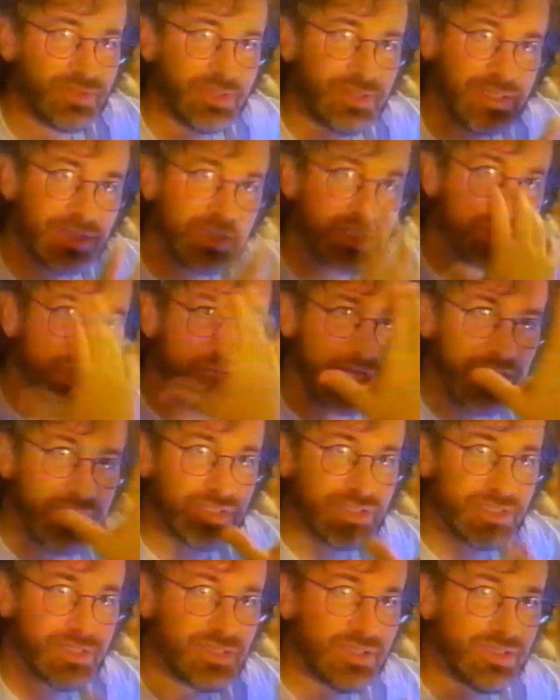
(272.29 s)
let it change.
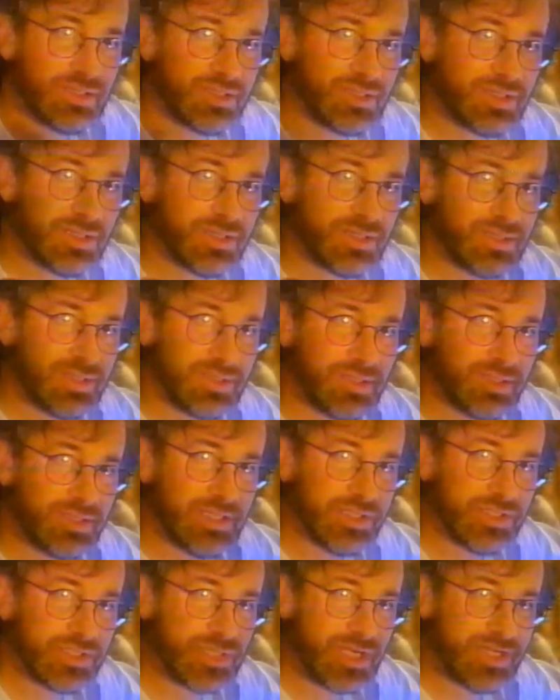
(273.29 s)
Okay, oh, don't change, change
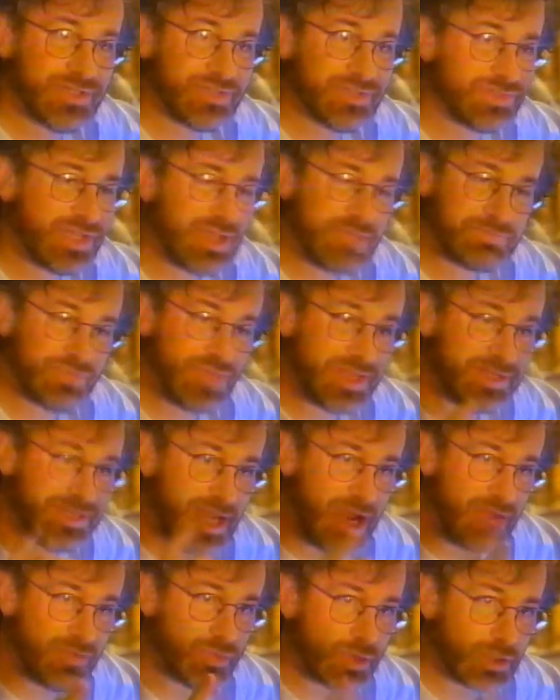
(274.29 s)
after changes When you're
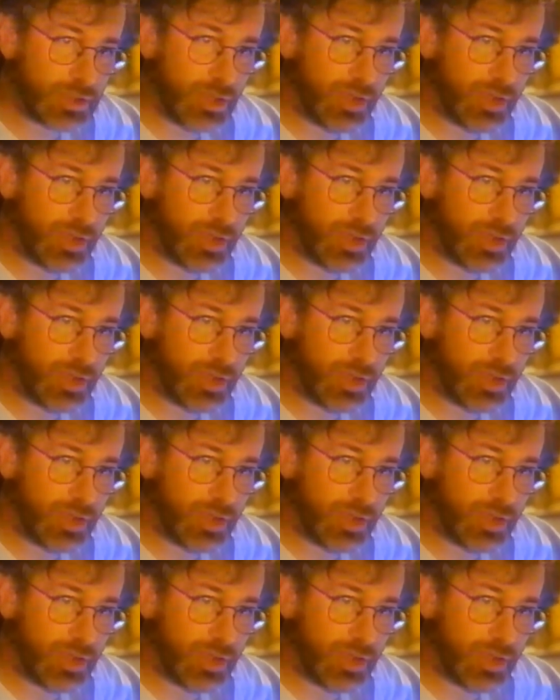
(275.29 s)
working with